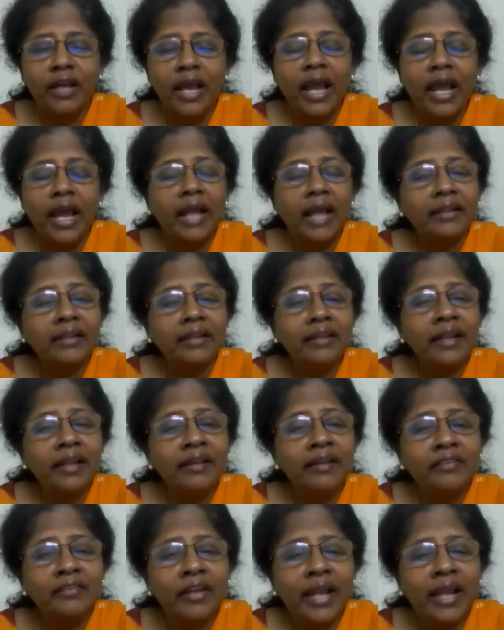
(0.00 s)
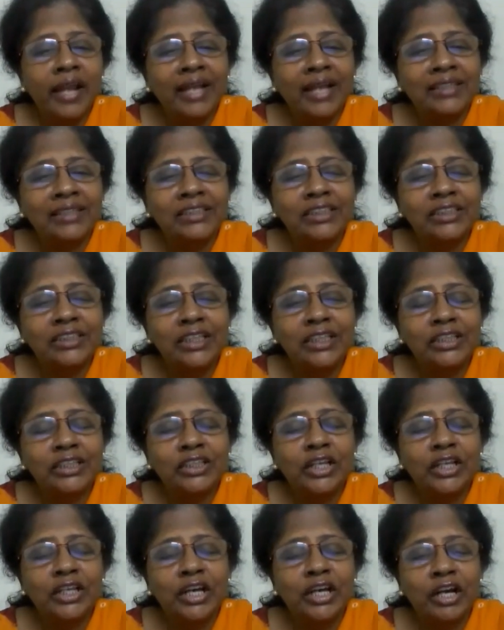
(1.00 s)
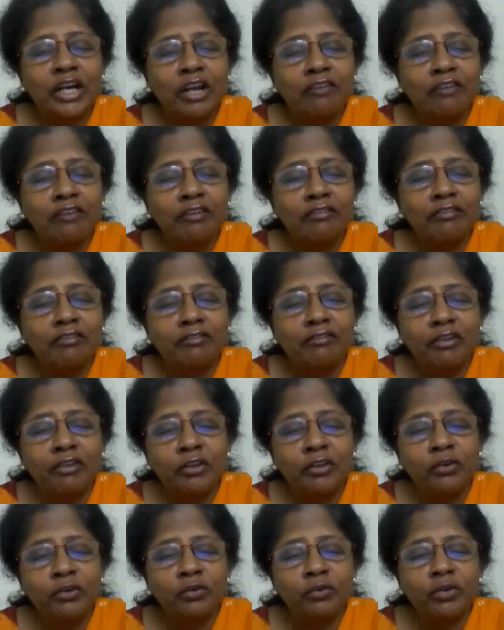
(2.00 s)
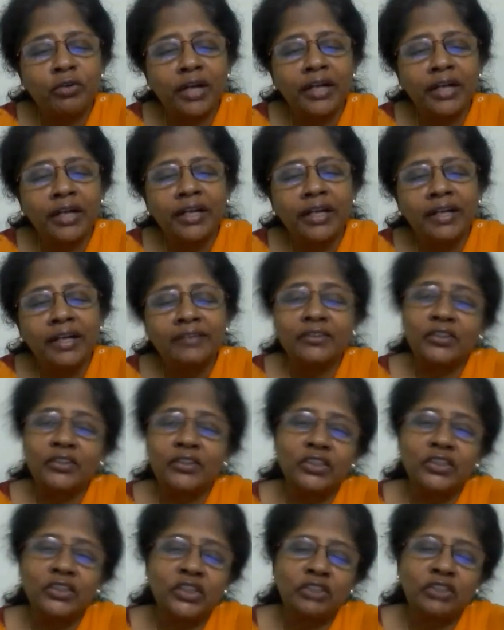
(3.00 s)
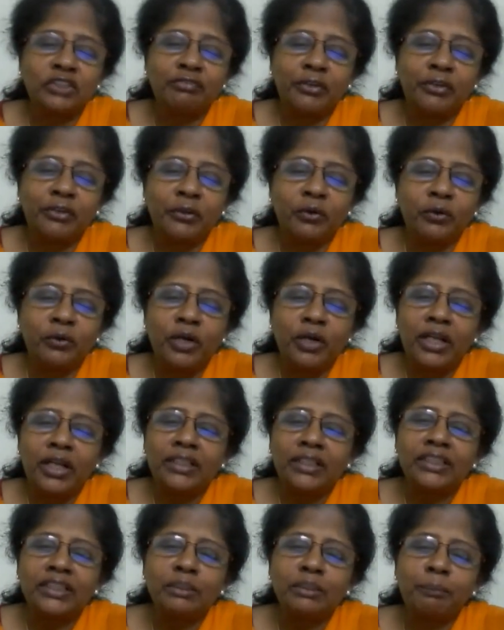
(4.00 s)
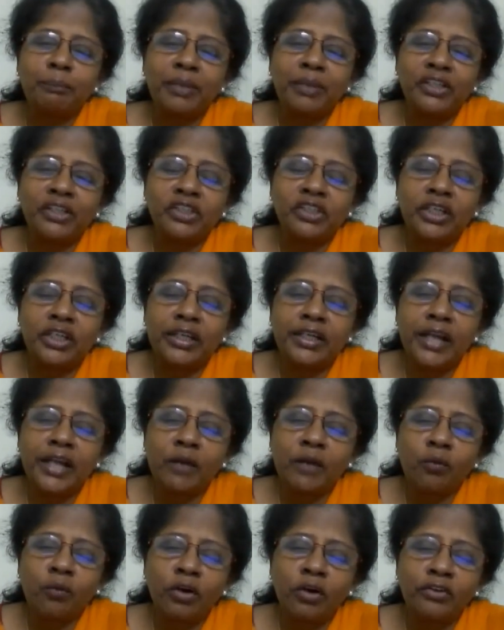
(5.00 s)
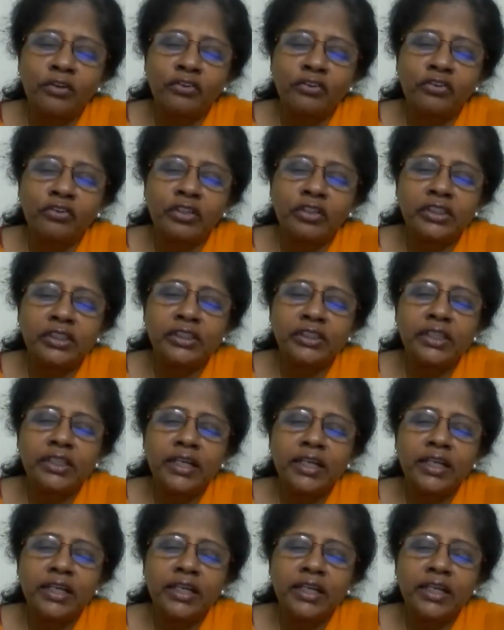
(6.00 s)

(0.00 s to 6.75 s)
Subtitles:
And there is an exercise here given for you, right? So this is for you. There's a picture here. What is this?